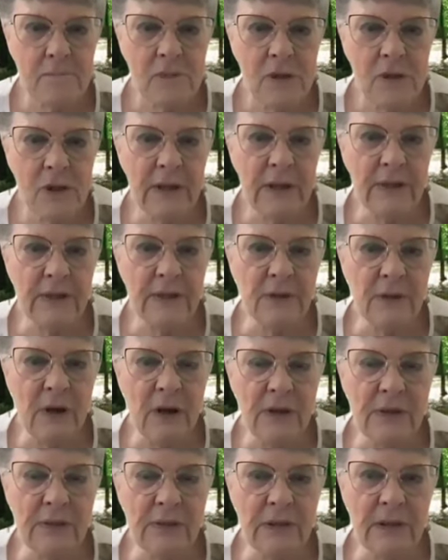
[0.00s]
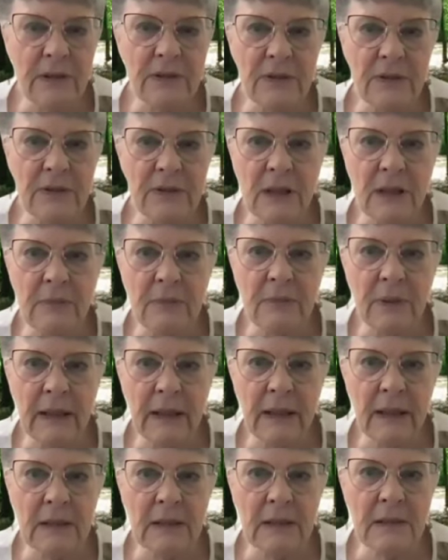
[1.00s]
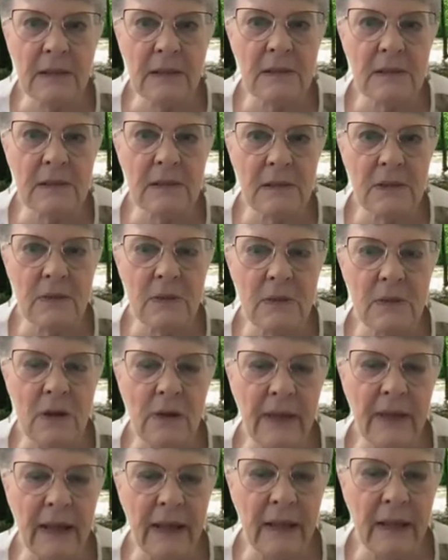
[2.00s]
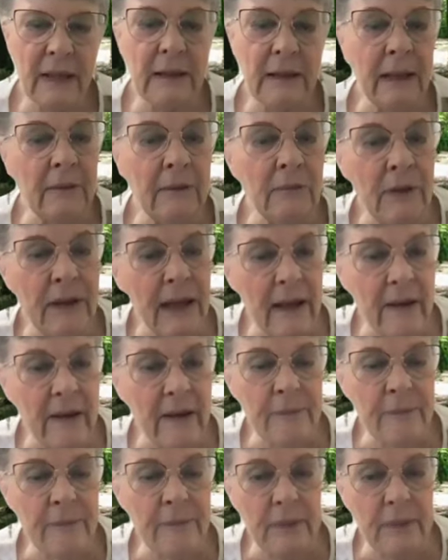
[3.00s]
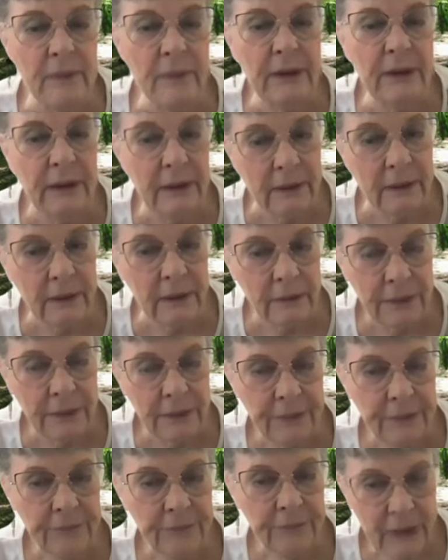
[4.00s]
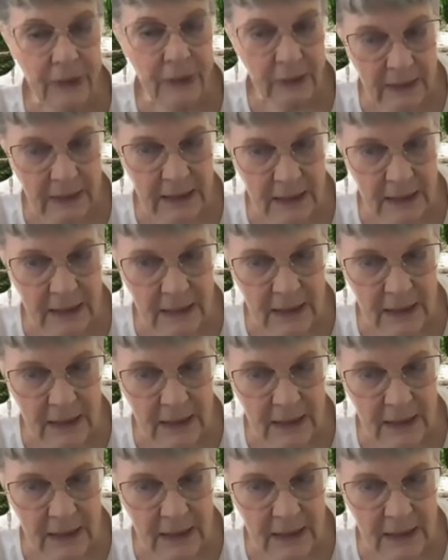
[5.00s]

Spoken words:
So they'll do all the research on plants and do all that. And then we have people here, the Lands